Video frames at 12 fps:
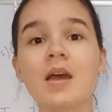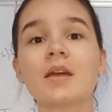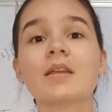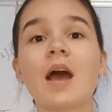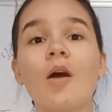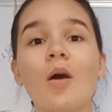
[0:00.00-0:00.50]

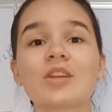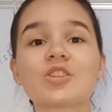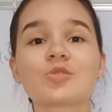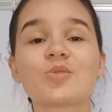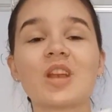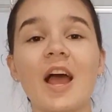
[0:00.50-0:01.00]
Now, I just
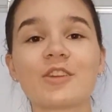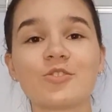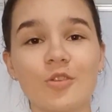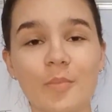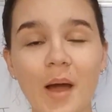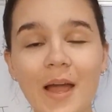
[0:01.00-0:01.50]
would like to
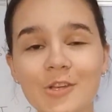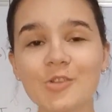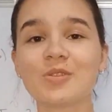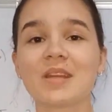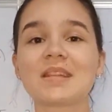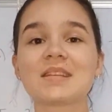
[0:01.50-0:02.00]
remind you
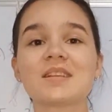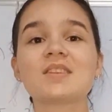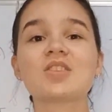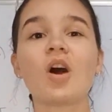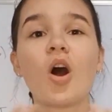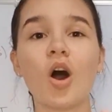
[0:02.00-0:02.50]
that this is
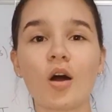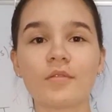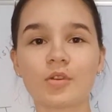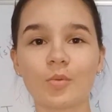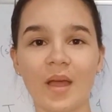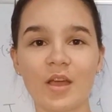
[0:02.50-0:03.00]
the Harvard
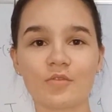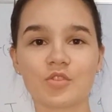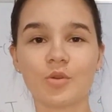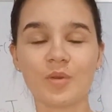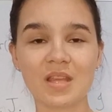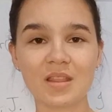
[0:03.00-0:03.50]
way of
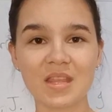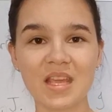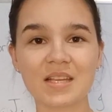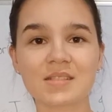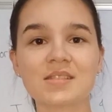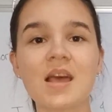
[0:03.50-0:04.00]
doing
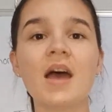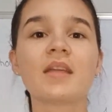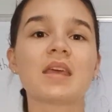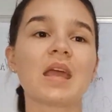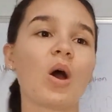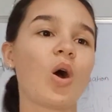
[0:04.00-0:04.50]
things.
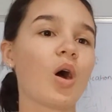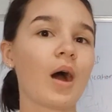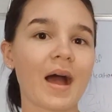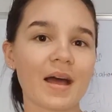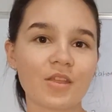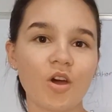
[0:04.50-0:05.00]
There are
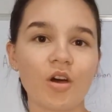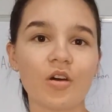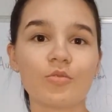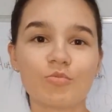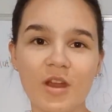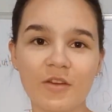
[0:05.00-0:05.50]
other
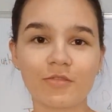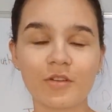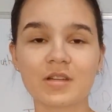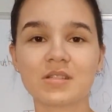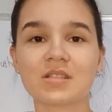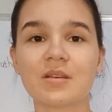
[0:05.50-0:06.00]

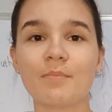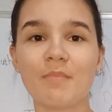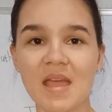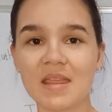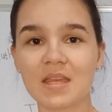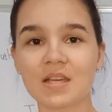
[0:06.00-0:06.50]
reference
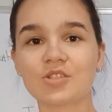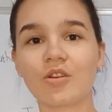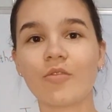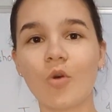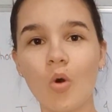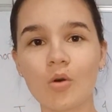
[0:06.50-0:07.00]
methods, of
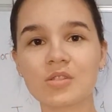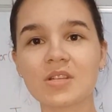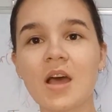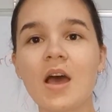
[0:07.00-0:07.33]
course,